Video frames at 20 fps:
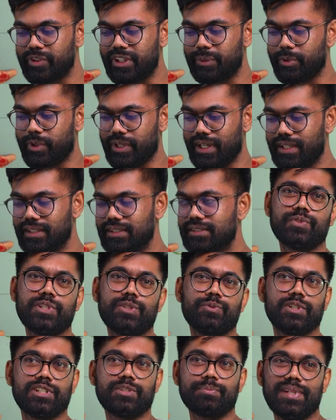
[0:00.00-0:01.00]
with a product
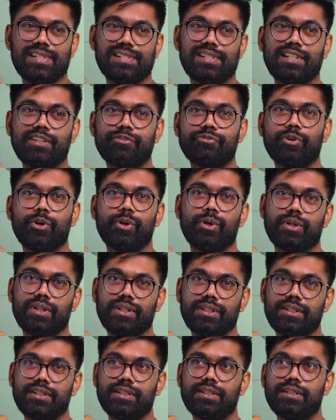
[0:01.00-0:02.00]
which was basically for
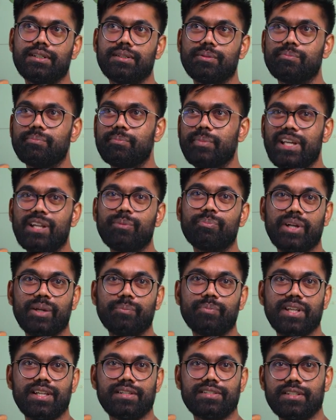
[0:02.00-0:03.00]
a meal
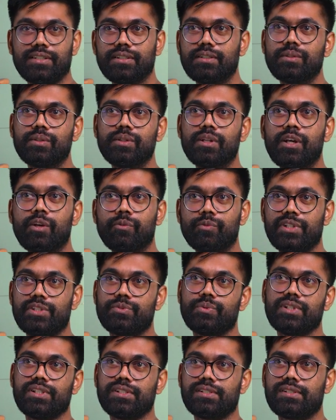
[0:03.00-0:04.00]
prep kitchen,
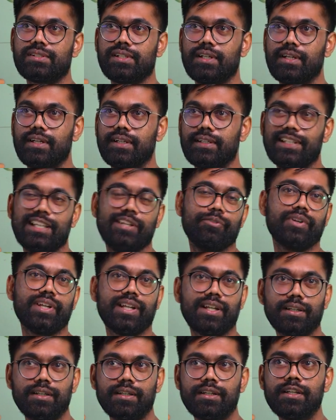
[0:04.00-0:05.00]
which was
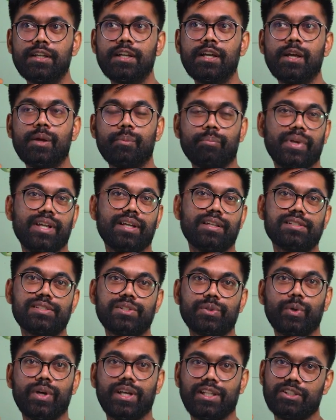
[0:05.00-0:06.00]
delivering meals
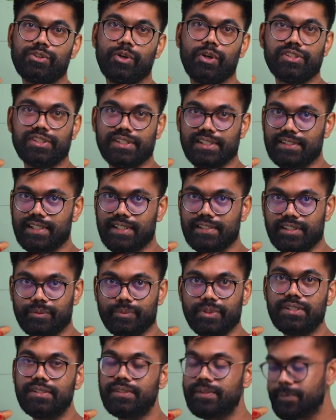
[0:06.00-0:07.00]
to health-conscious
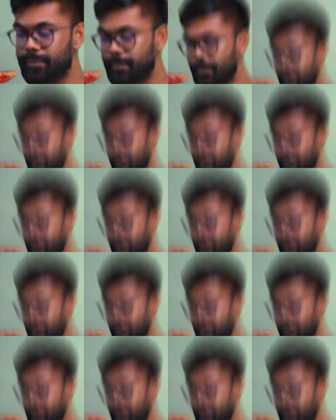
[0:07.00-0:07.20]
customers.